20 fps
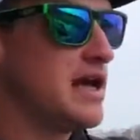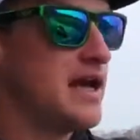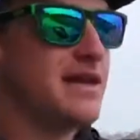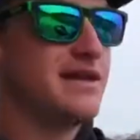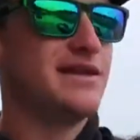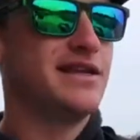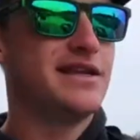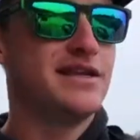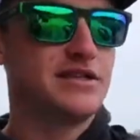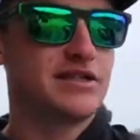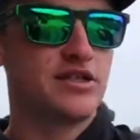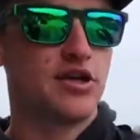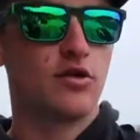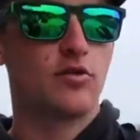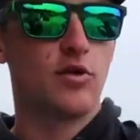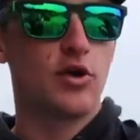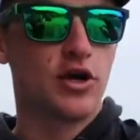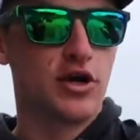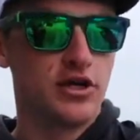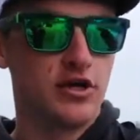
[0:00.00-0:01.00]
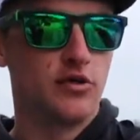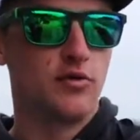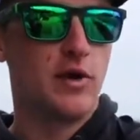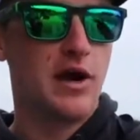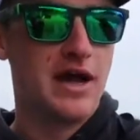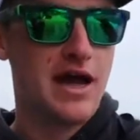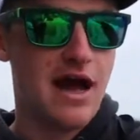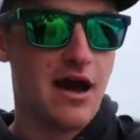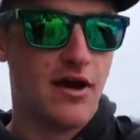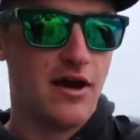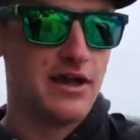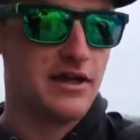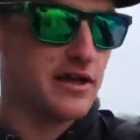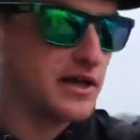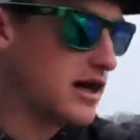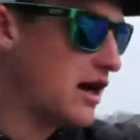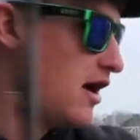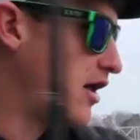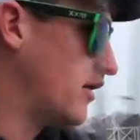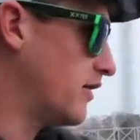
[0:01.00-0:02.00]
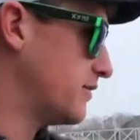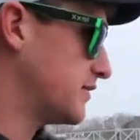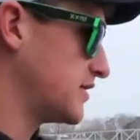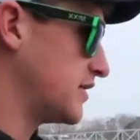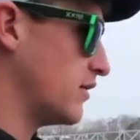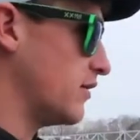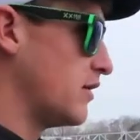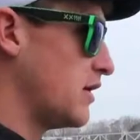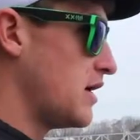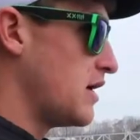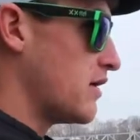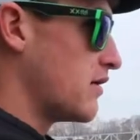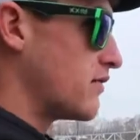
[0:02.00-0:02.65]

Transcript: and then start working your way out in the column. So